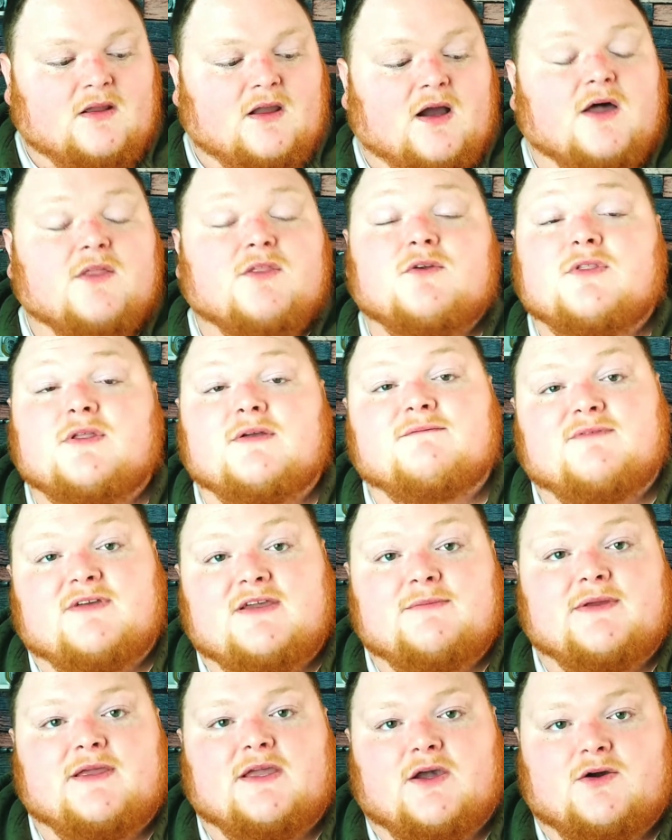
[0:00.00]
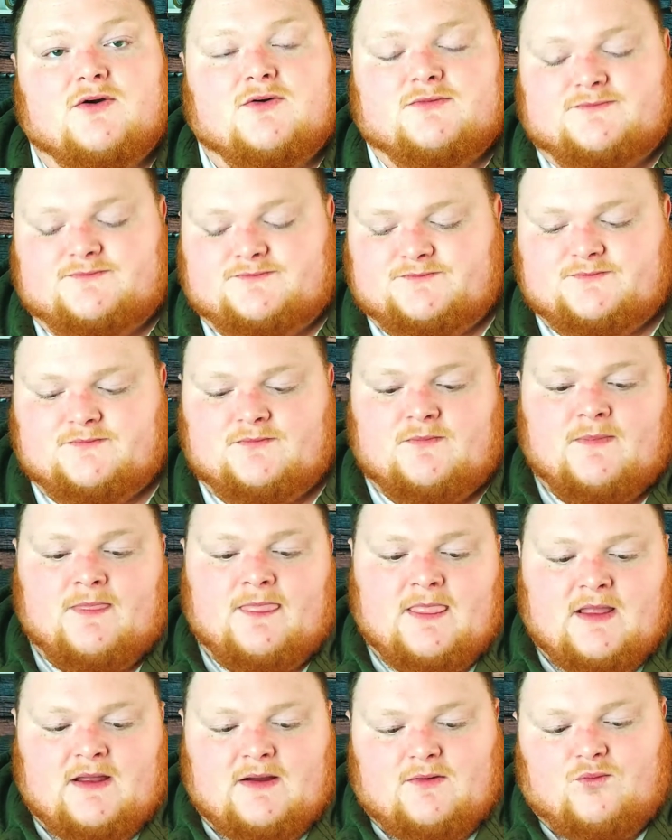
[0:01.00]
other than VBO,
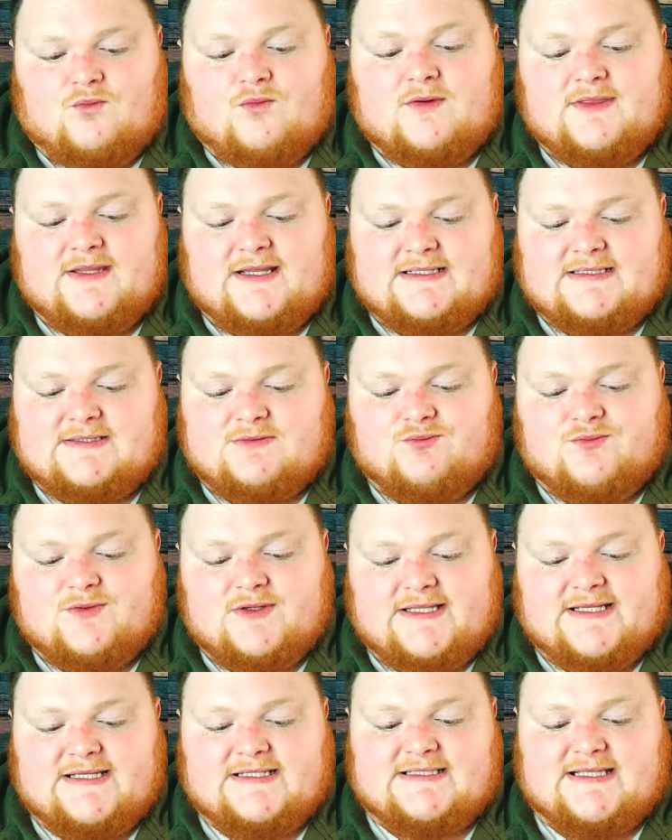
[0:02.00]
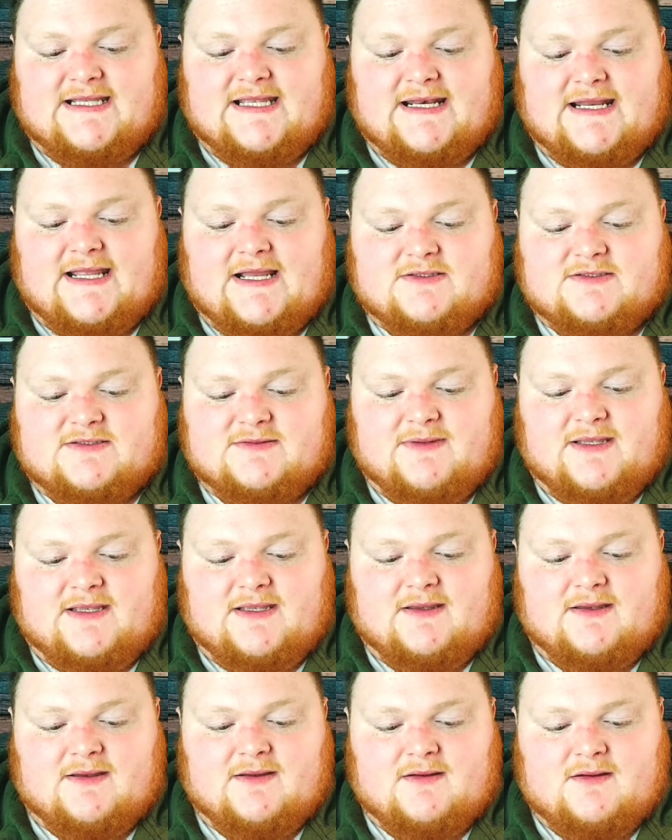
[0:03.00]
one that's really stand out to
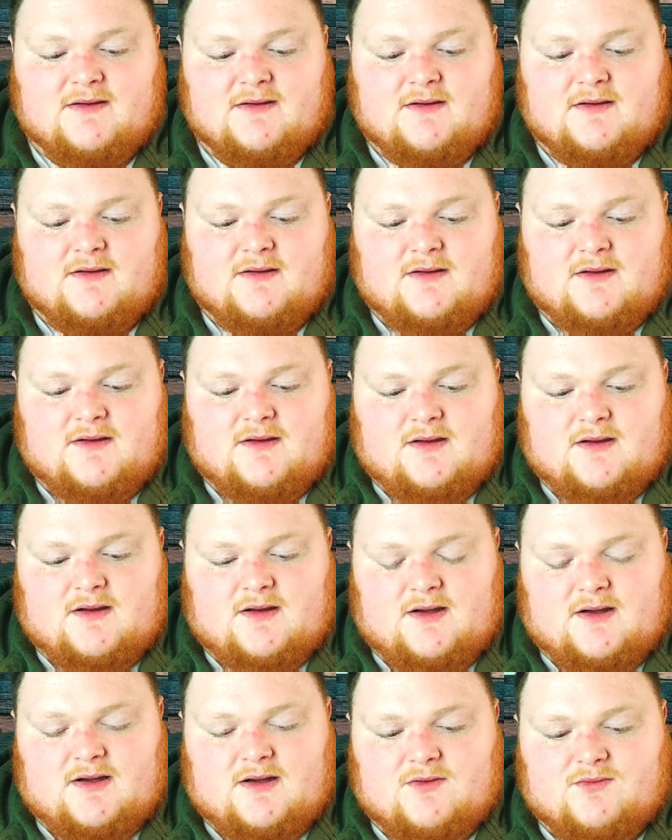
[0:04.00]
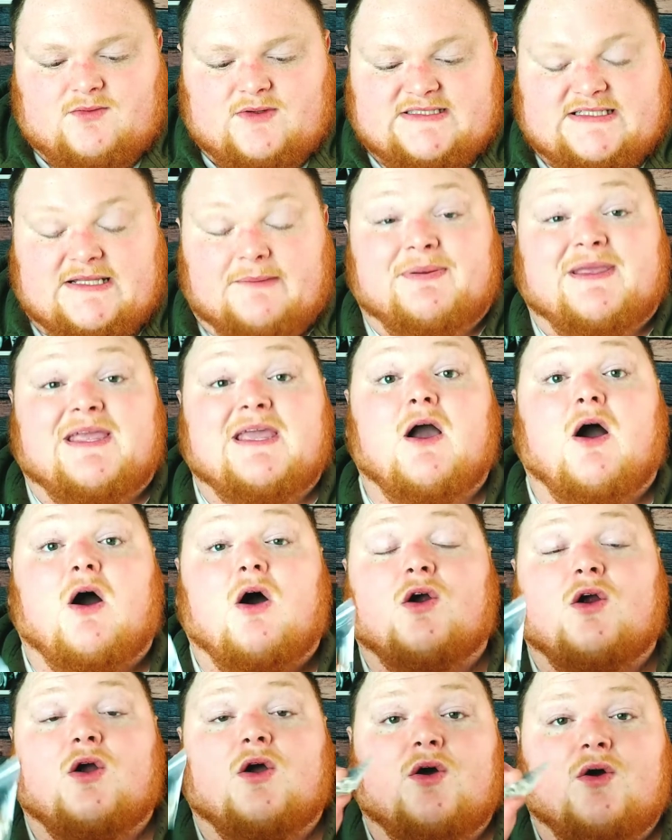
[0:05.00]
me was the
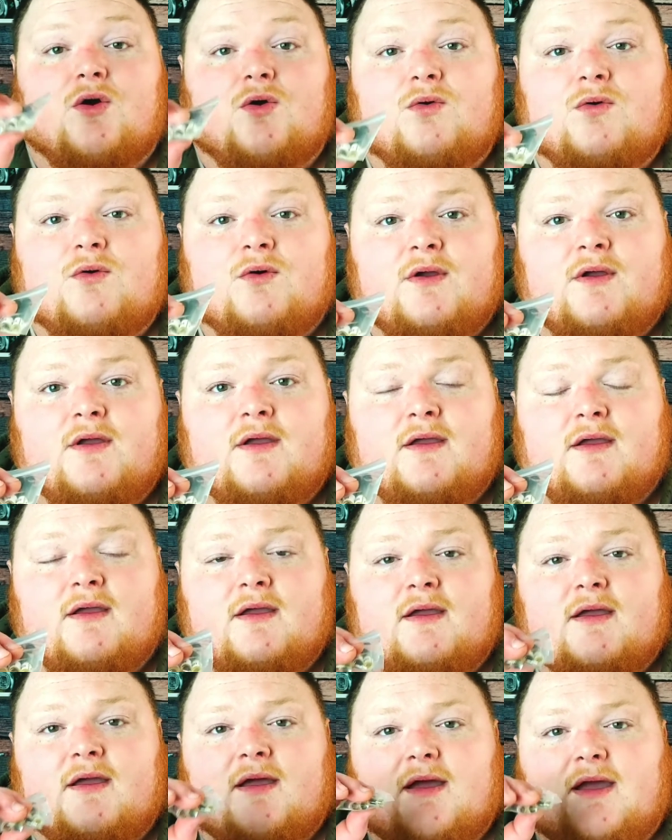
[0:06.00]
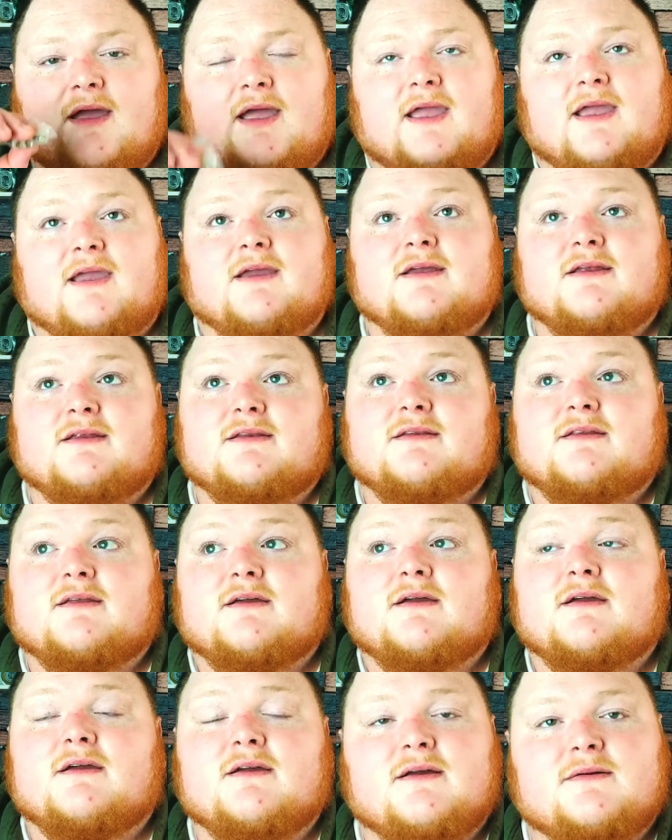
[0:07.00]
PRO. And
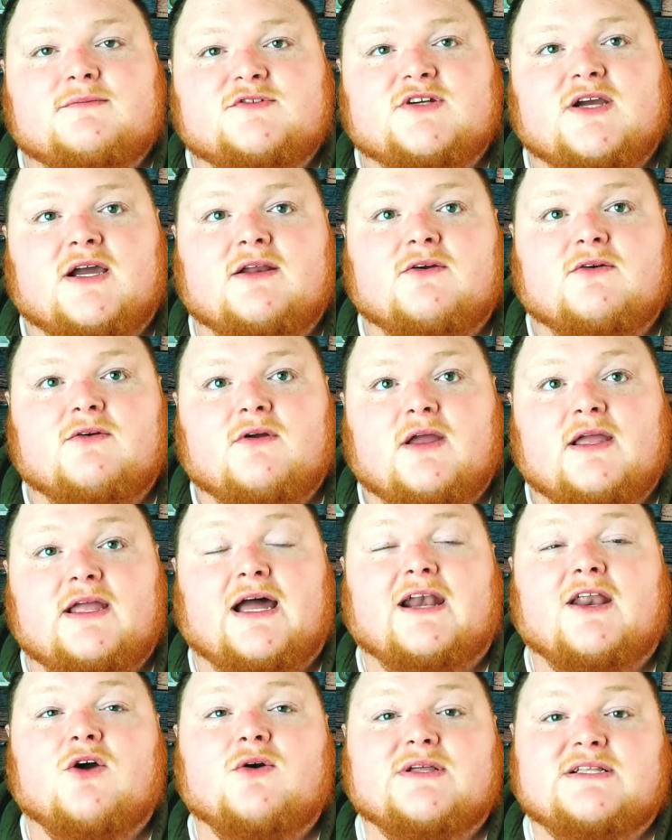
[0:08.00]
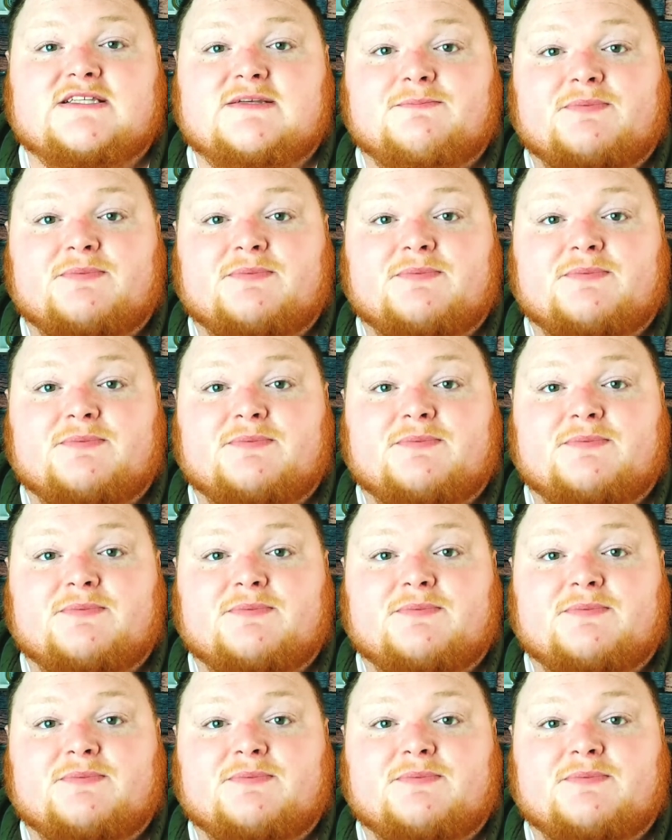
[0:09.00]
I know it's